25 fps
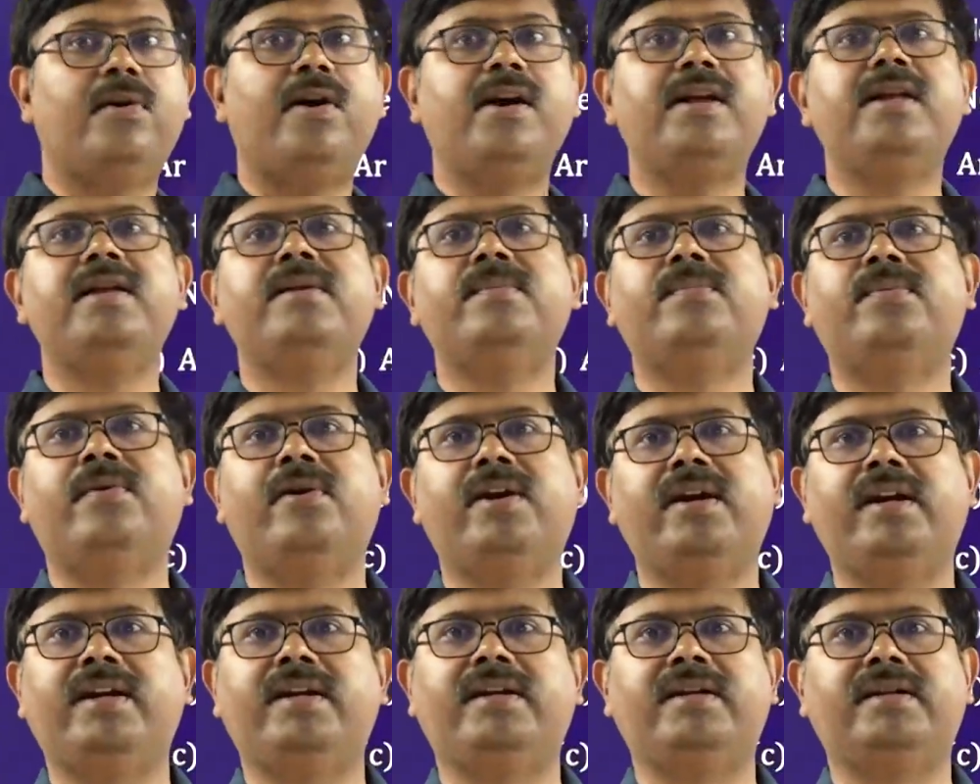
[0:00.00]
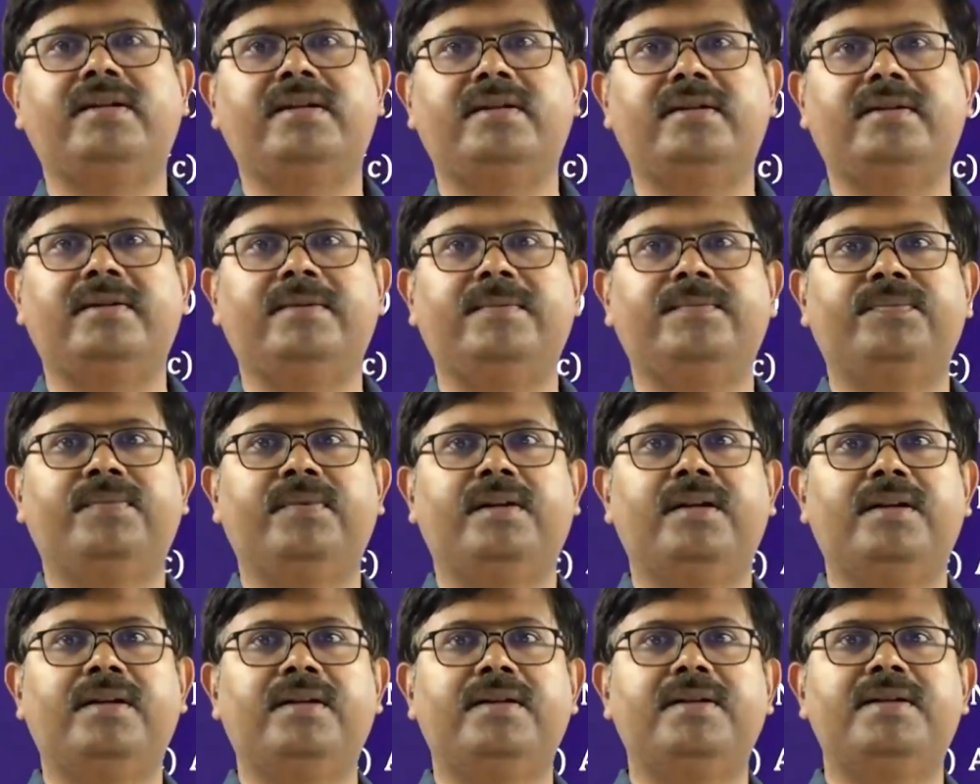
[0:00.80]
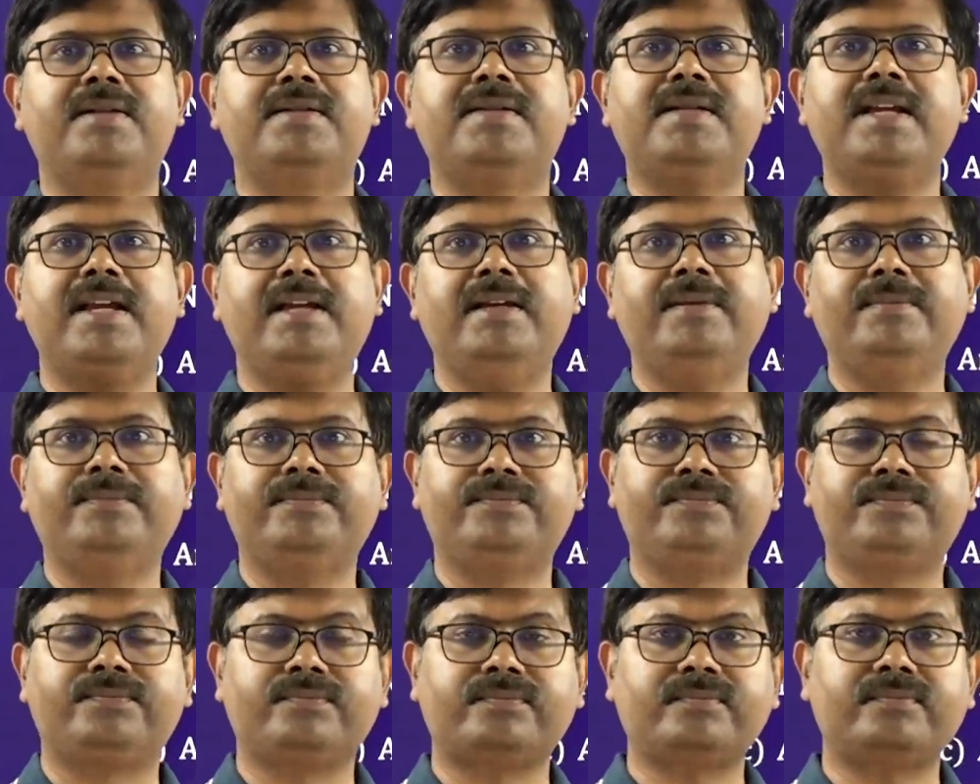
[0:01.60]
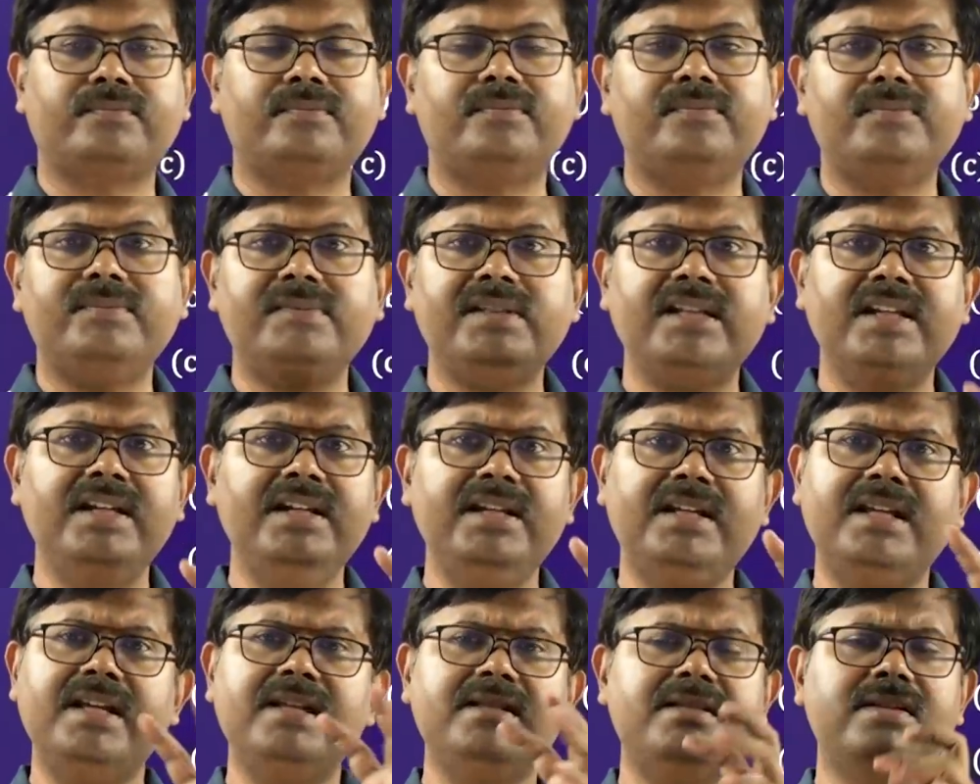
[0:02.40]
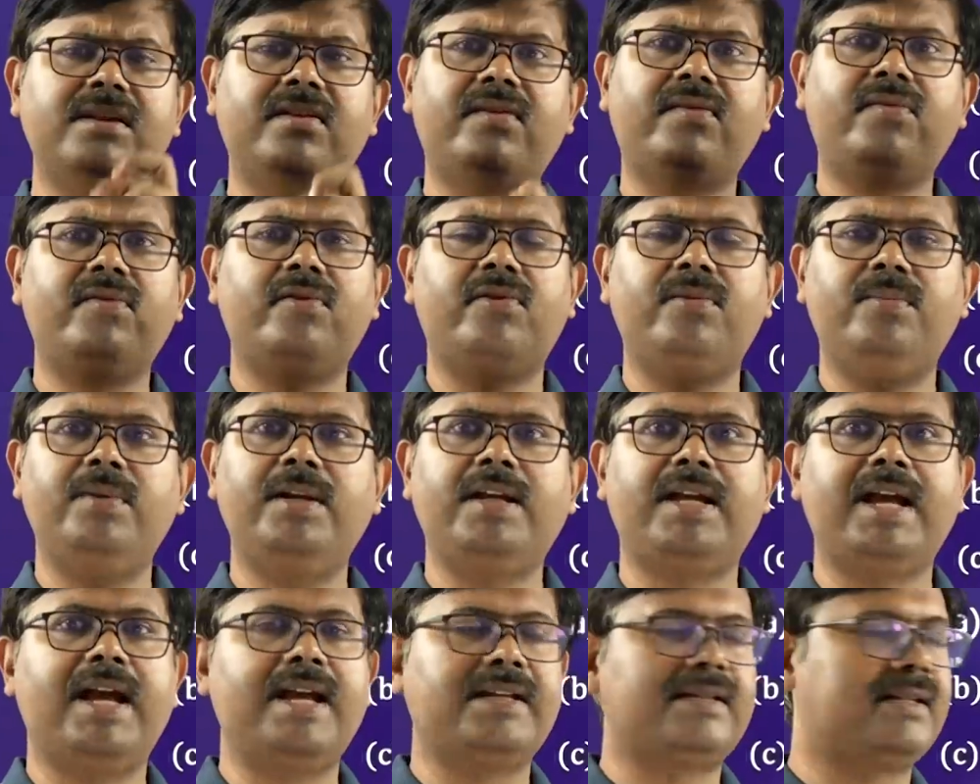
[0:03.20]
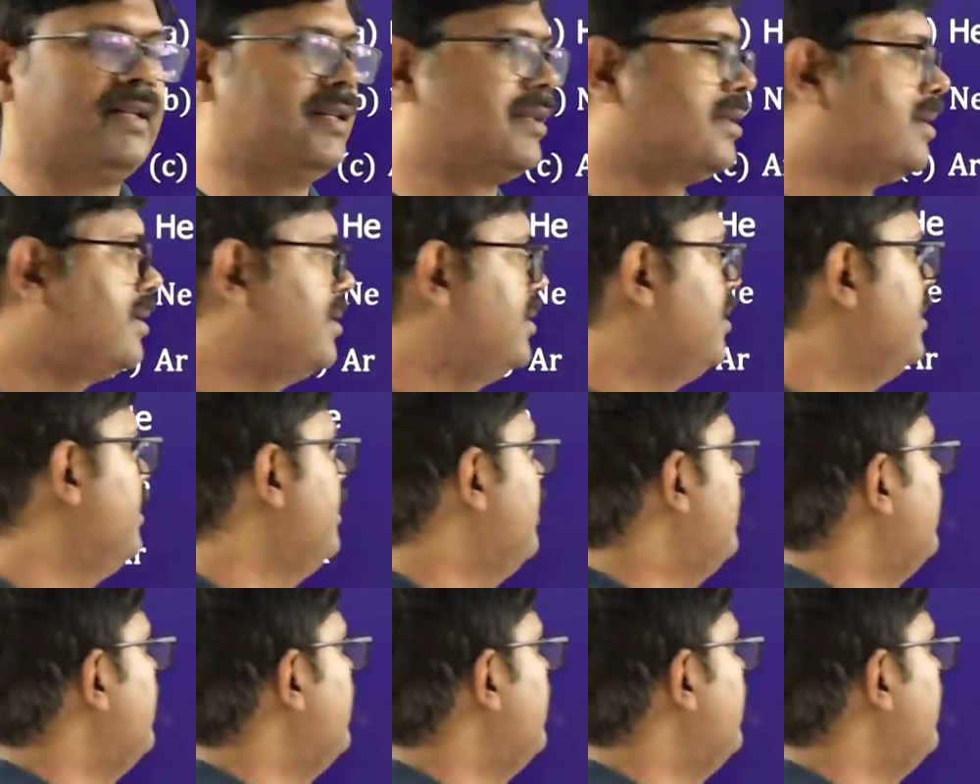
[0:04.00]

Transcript: boiling point? See, in case of noble gases,